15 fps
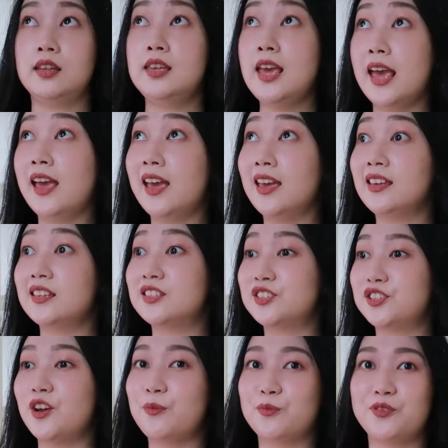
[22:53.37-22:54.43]
Yay! It
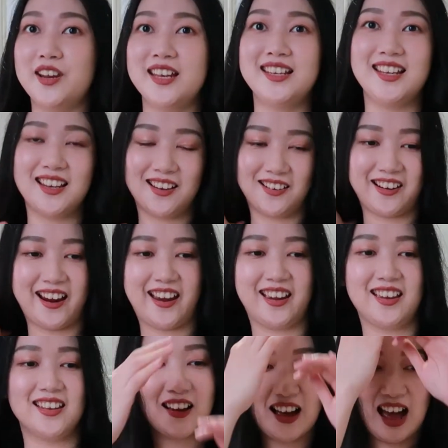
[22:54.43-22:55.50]
stopped raining. Alright.
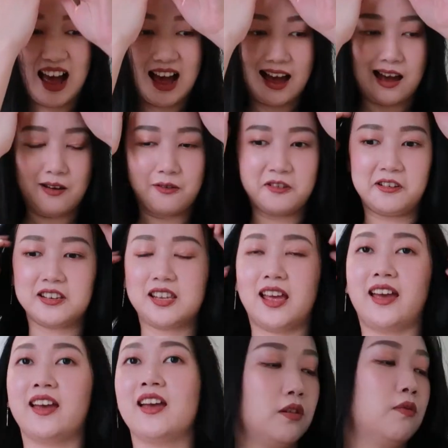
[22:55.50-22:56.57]
What was
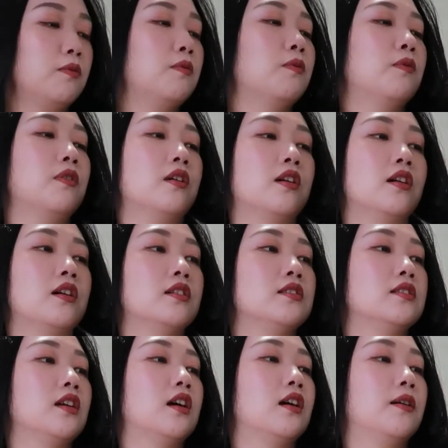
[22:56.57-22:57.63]
that? It
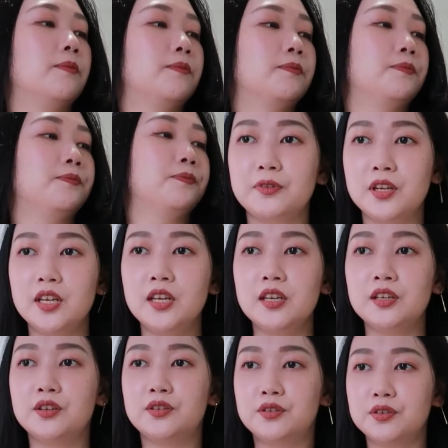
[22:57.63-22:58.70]
was pretty
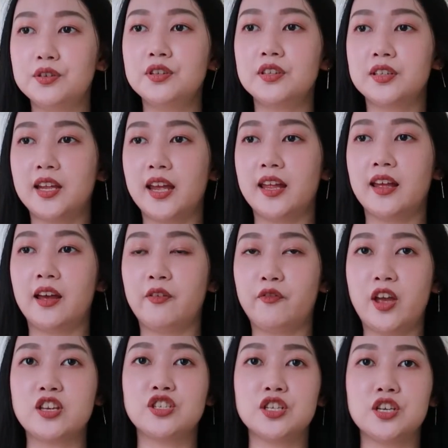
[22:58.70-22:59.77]
good that I
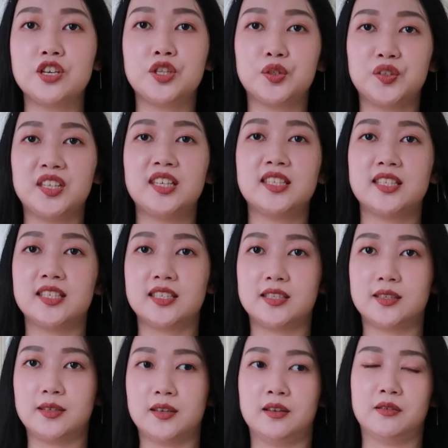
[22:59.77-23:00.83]
ventured into
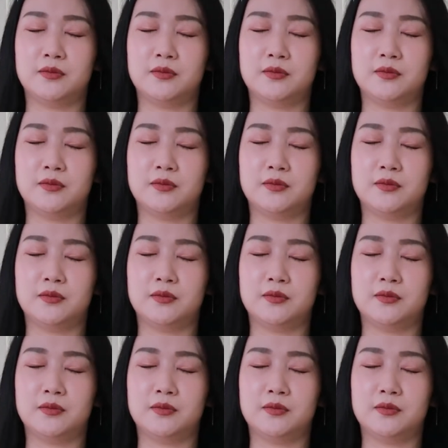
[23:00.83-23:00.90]
this